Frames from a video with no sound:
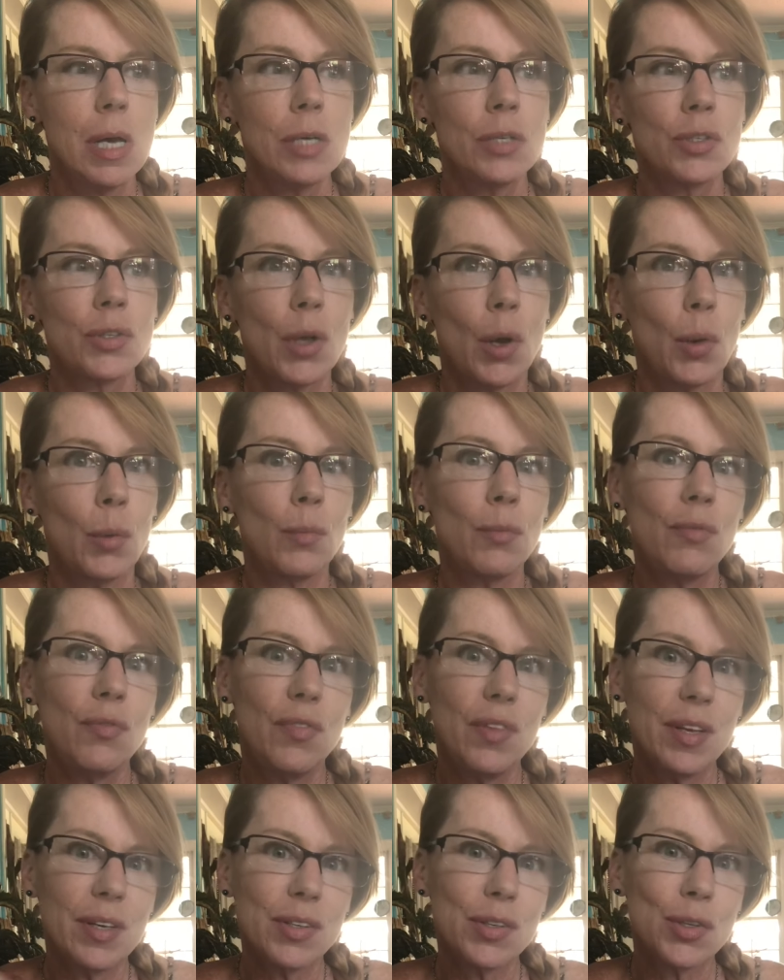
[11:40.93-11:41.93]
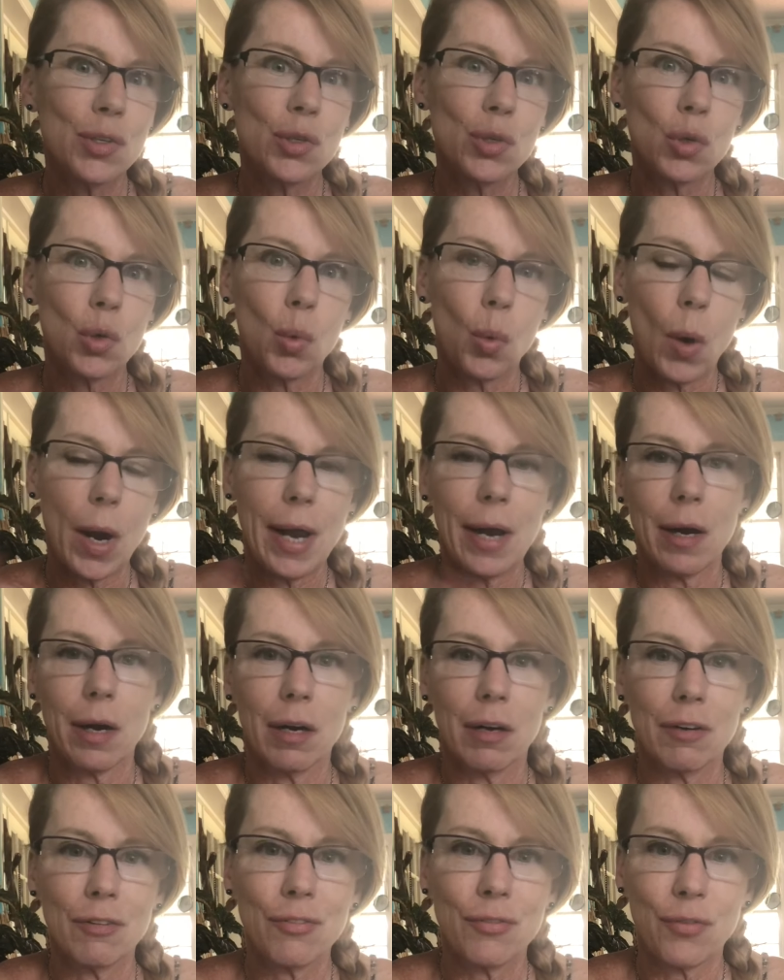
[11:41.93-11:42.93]
So this
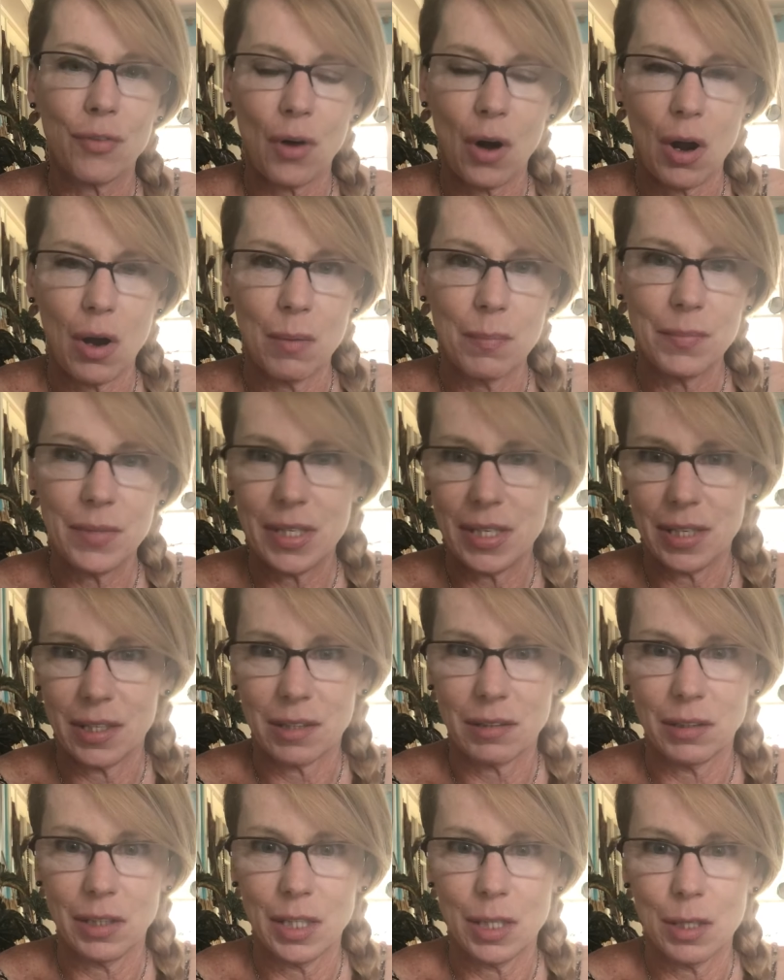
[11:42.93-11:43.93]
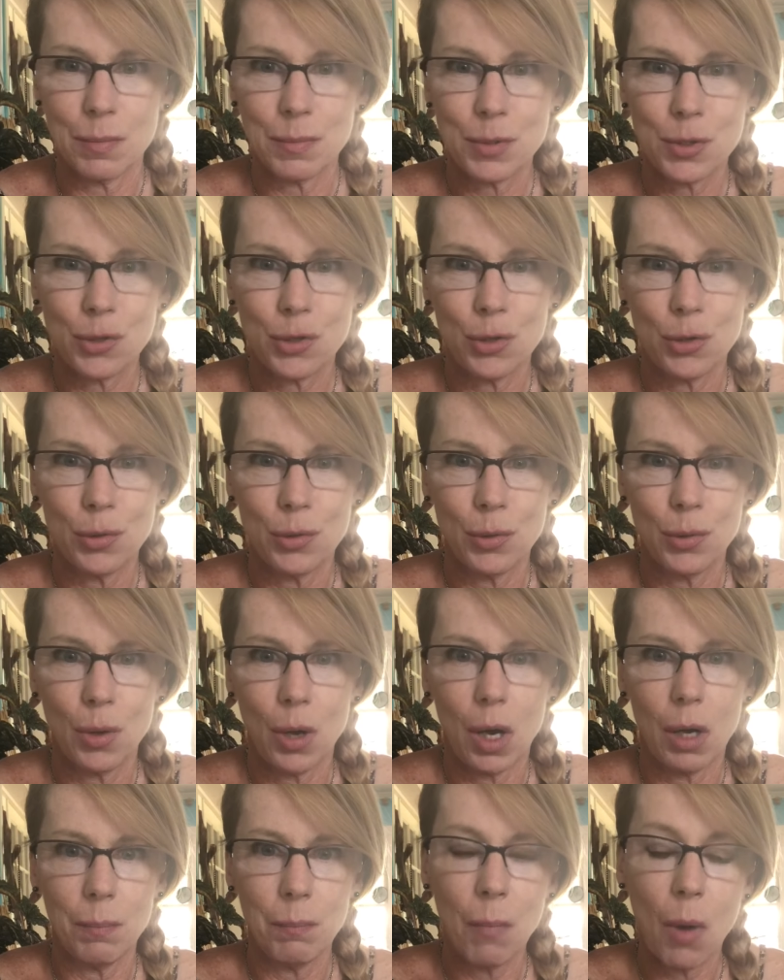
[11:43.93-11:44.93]
square from the eclipse to
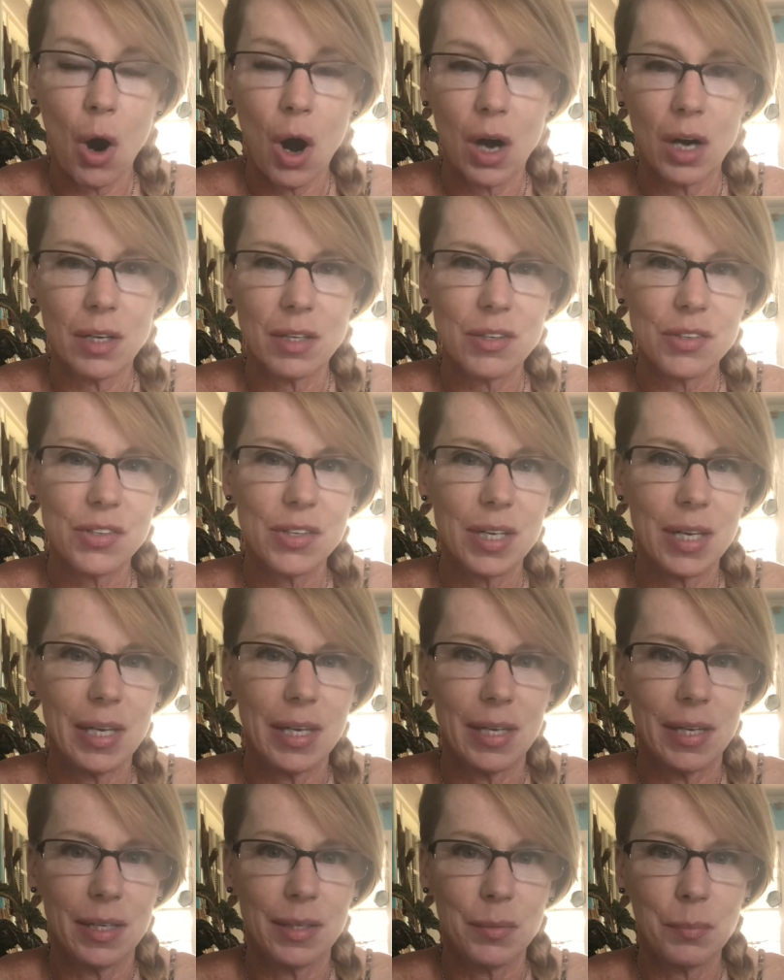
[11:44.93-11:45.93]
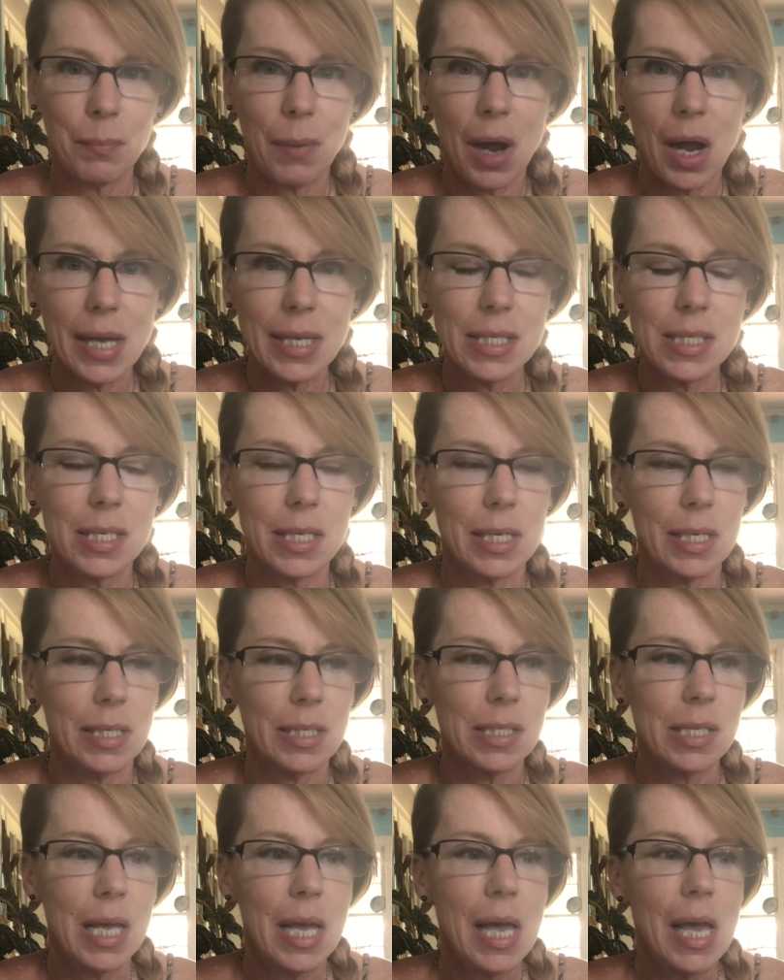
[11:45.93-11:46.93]
Mars in
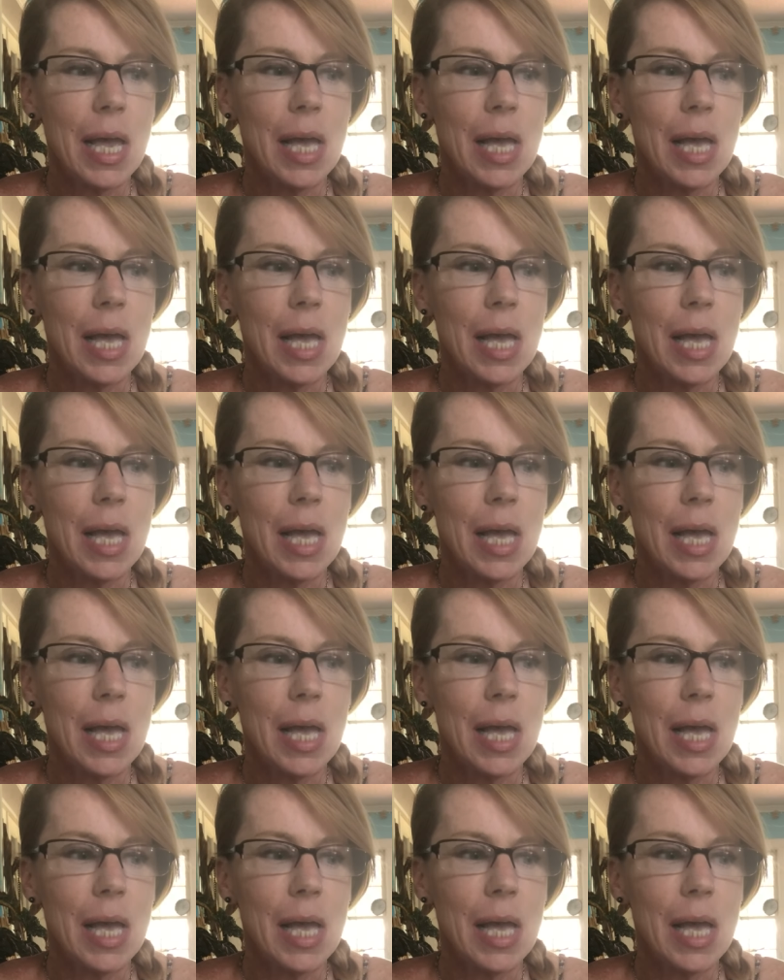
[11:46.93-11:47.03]
Pisces